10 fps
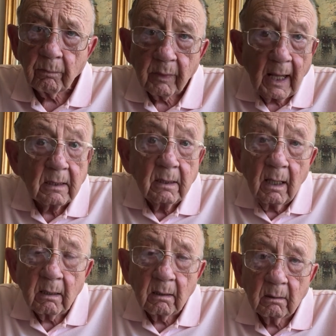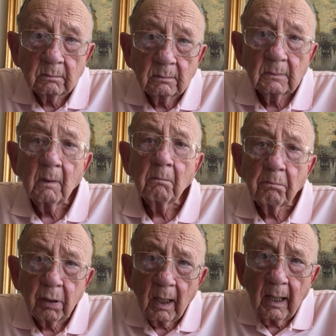That's it.
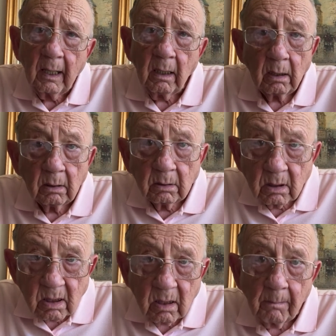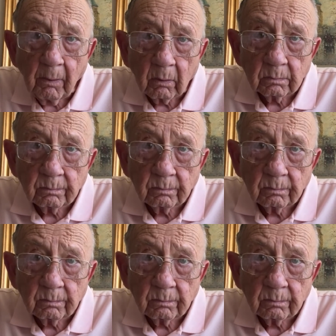Plain, simple.